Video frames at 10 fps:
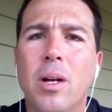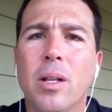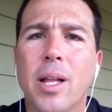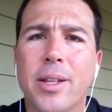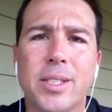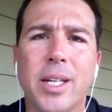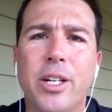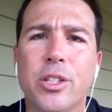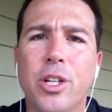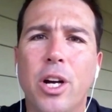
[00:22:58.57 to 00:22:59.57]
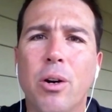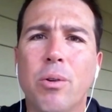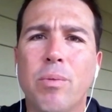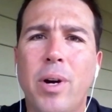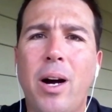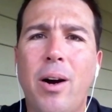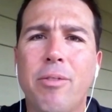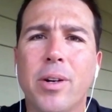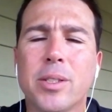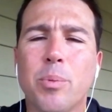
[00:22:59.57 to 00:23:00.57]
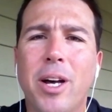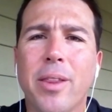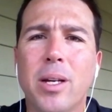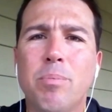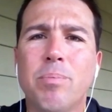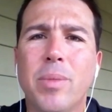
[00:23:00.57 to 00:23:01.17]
let the seniors know how I felt about them.